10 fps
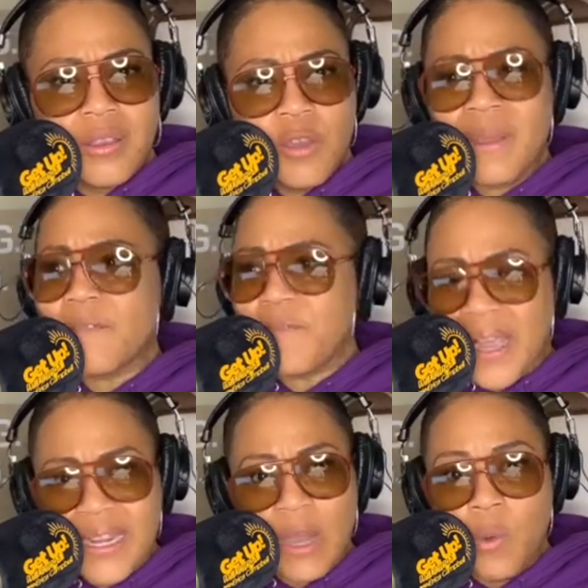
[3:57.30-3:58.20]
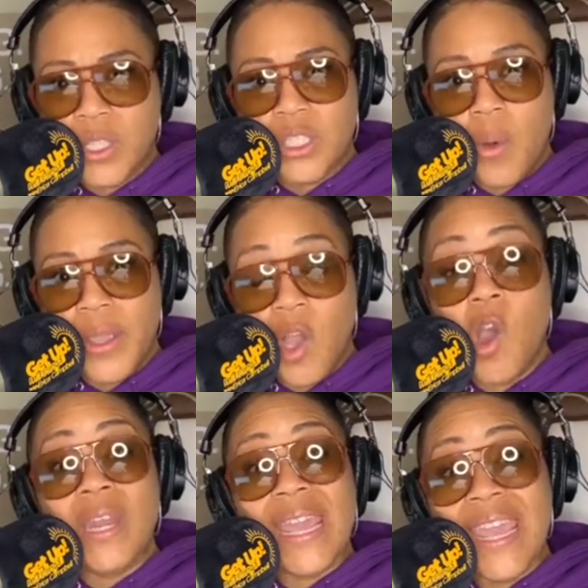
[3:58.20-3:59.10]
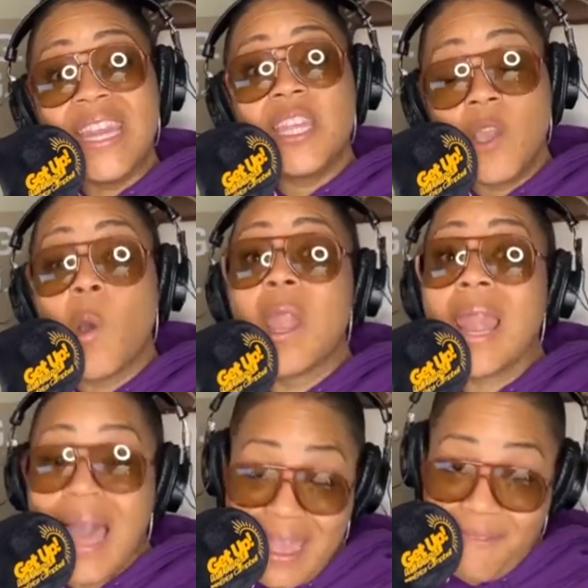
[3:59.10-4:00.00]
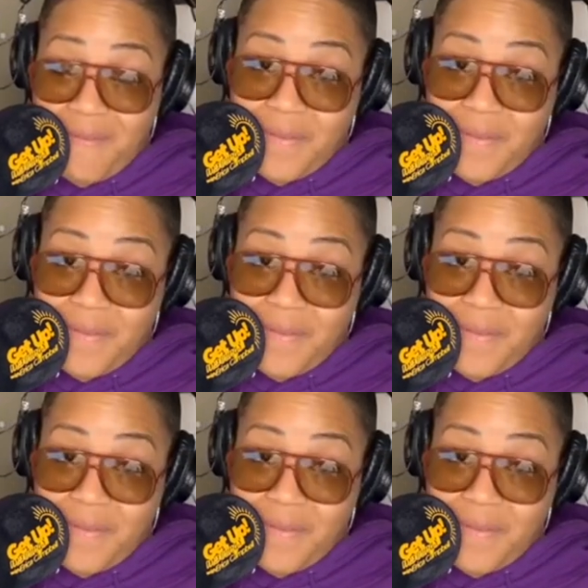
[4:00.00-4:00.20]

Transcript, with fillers: You better find out what's going on in your life.